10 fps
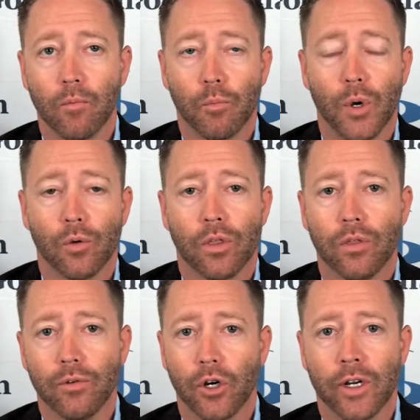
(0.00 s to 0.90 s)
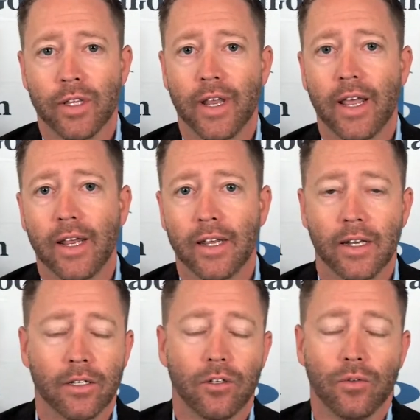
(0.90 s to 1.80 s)
both during the day and
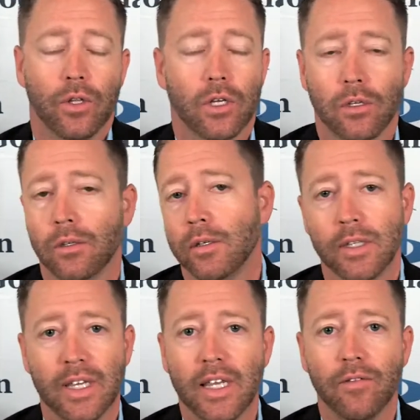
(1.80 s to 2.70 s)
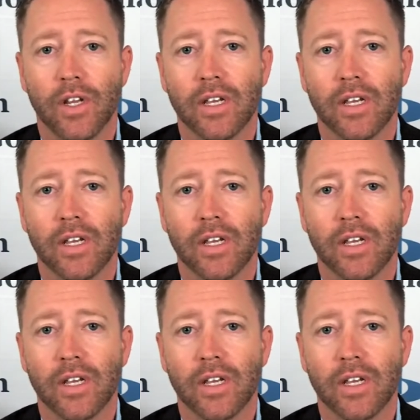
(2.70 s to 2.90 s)
into the evening.